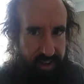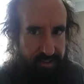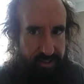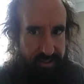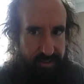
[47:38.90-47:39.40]

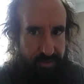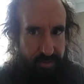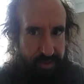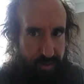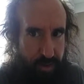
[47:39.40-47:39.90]
That's just
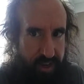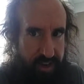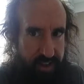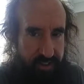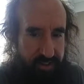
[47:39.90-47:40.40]
the way it
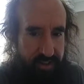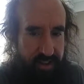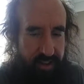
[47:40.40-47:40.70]
is.